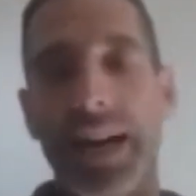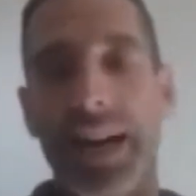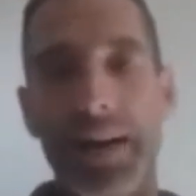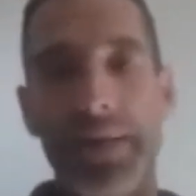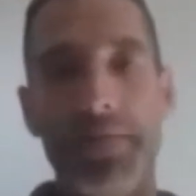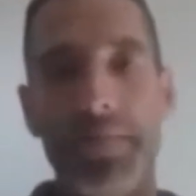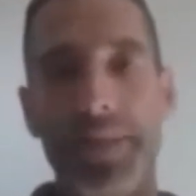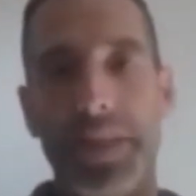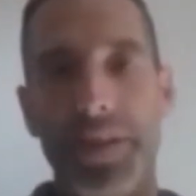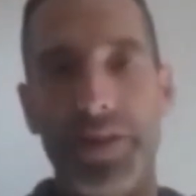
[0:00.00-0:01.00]

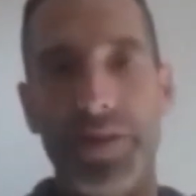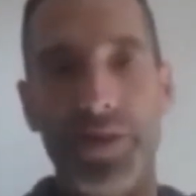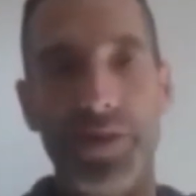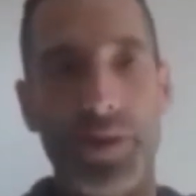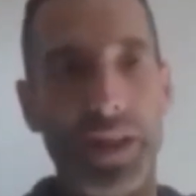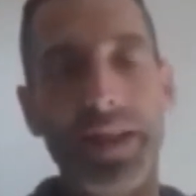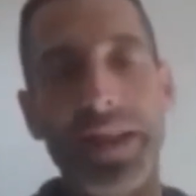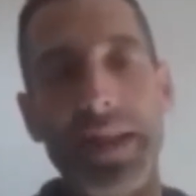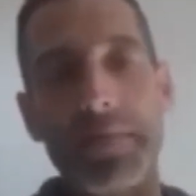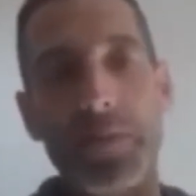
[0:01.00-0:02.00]
You
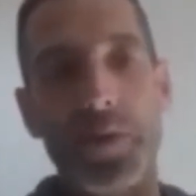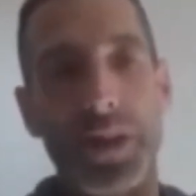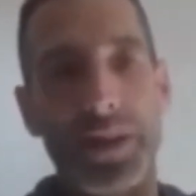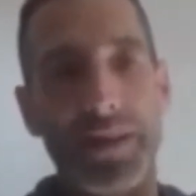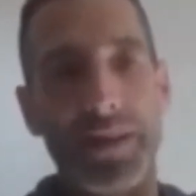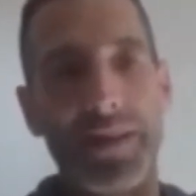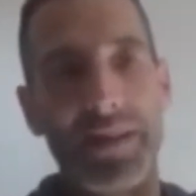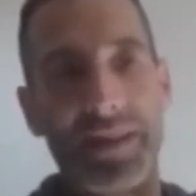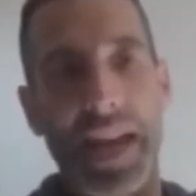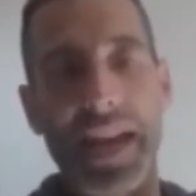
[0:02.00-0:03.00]
can
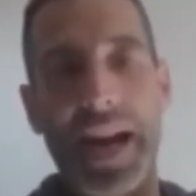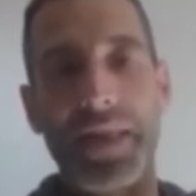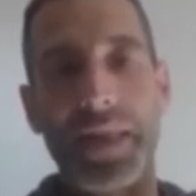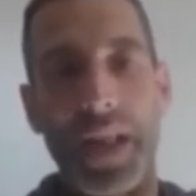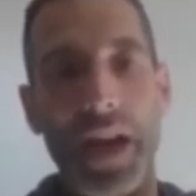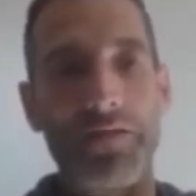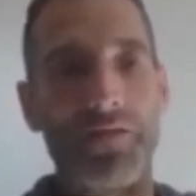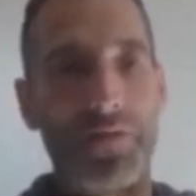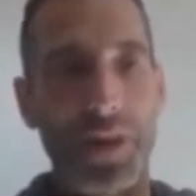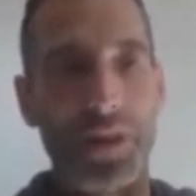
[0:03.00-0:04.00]
take on
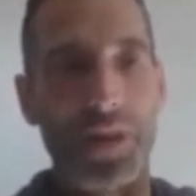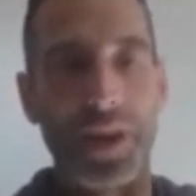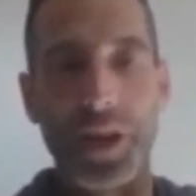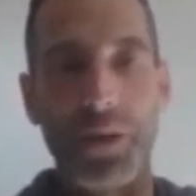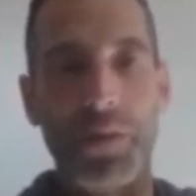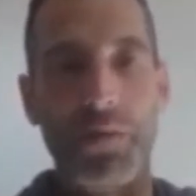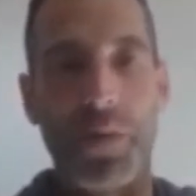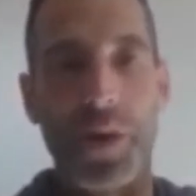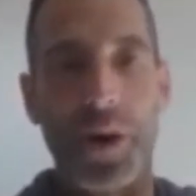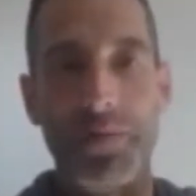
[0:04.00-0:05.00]
life with a little bit
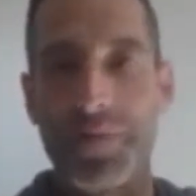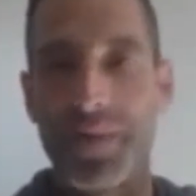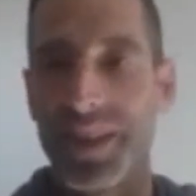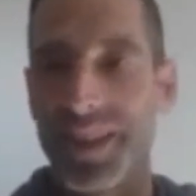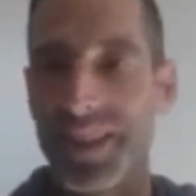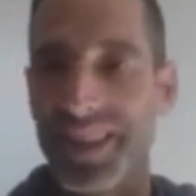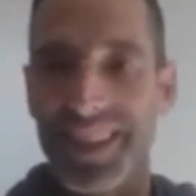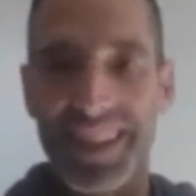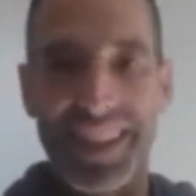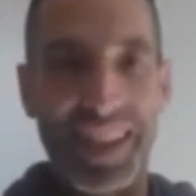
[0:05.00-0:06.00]
more
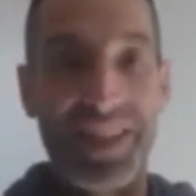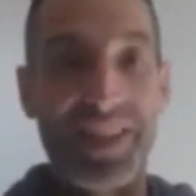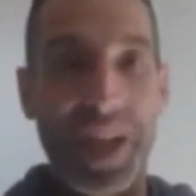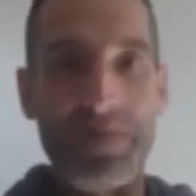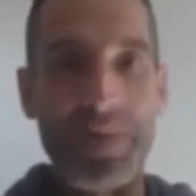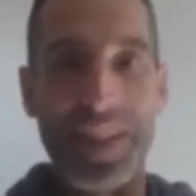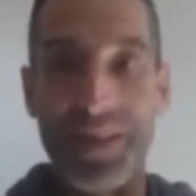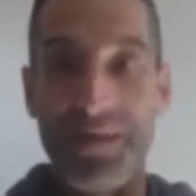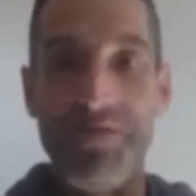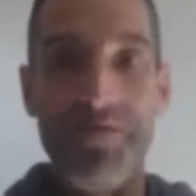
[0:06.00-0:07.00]
excitement
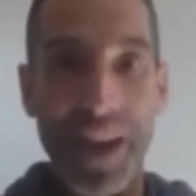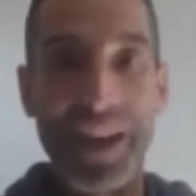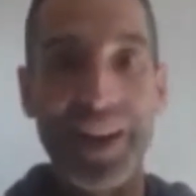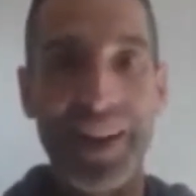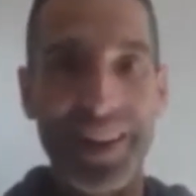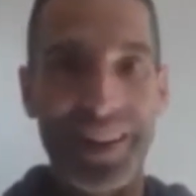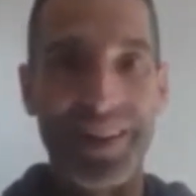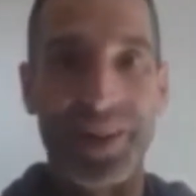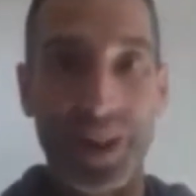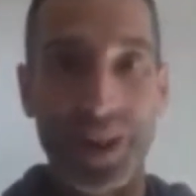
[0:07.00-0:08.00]
and vigor.
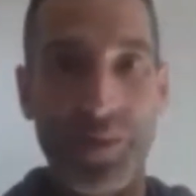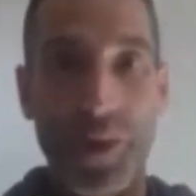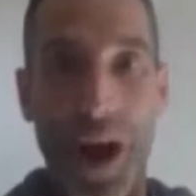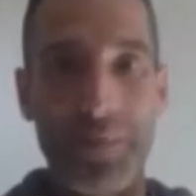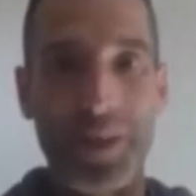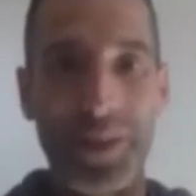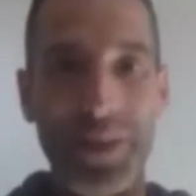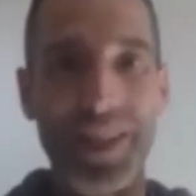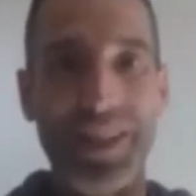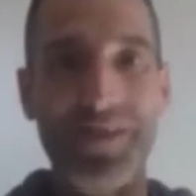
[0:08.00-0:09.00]
It creates more
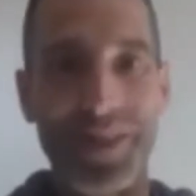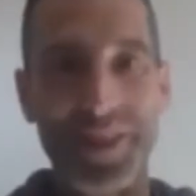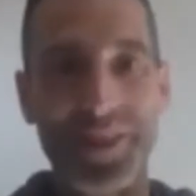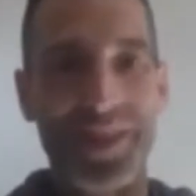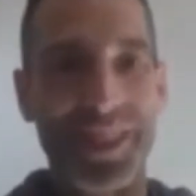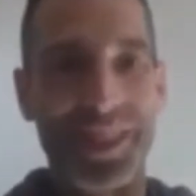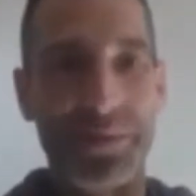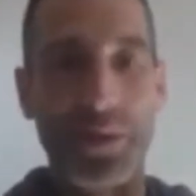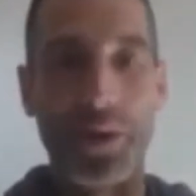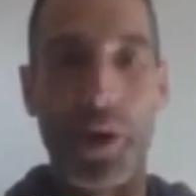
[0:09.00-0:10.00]
opportunity for you to
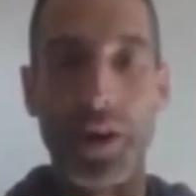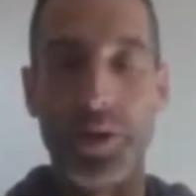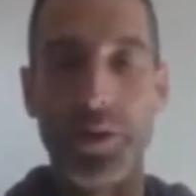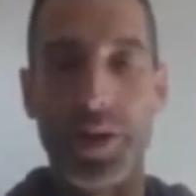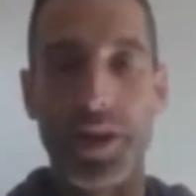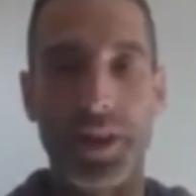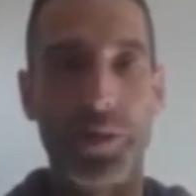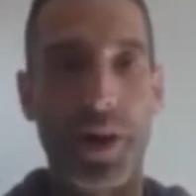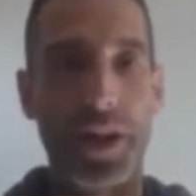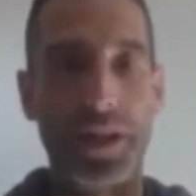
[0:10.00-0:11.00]
be able to go out and do the things
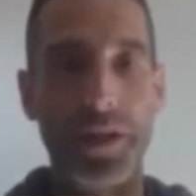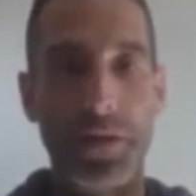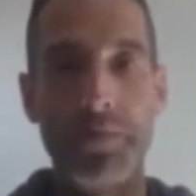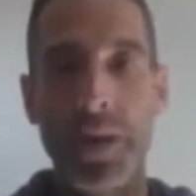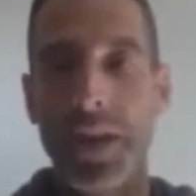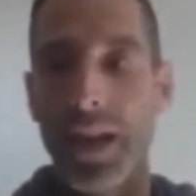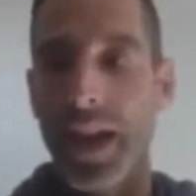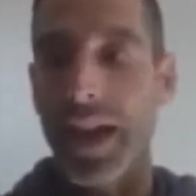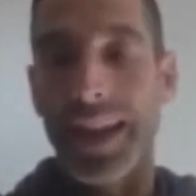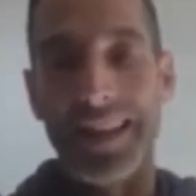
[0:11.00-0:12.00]
you want to do.
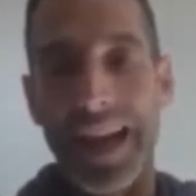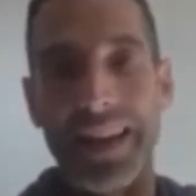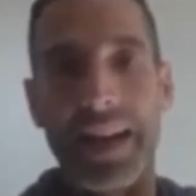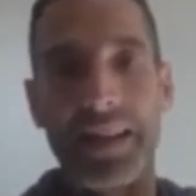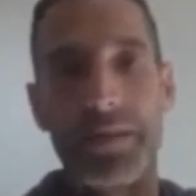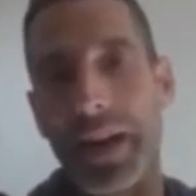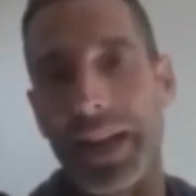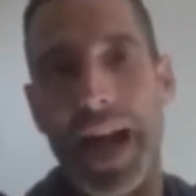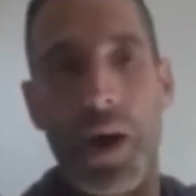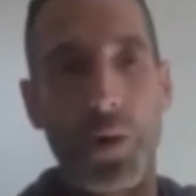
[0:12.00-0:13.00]
And like a lot of guys,
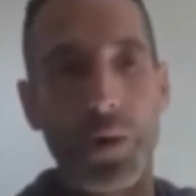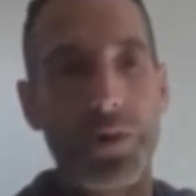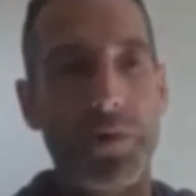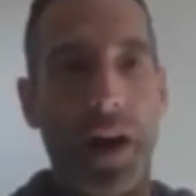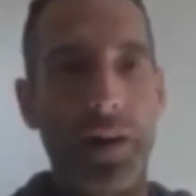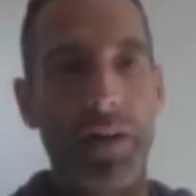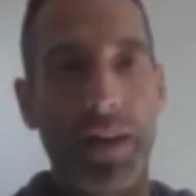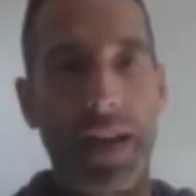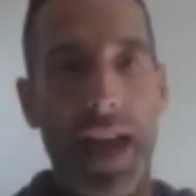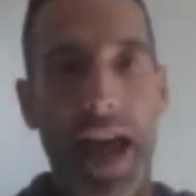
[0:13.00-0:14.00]
depending on how old you are,
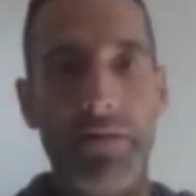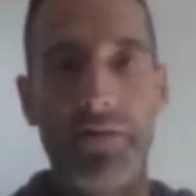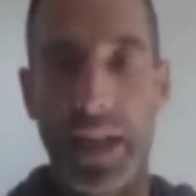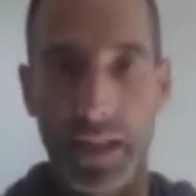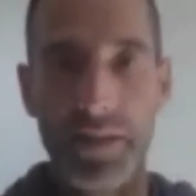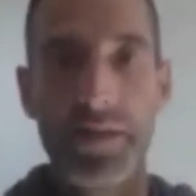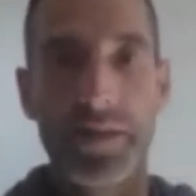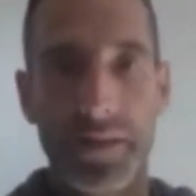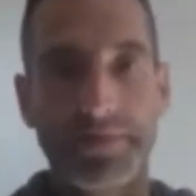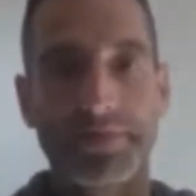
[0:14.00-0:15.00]
have
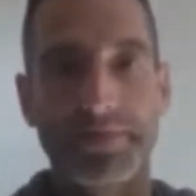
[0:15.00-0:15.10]
kids,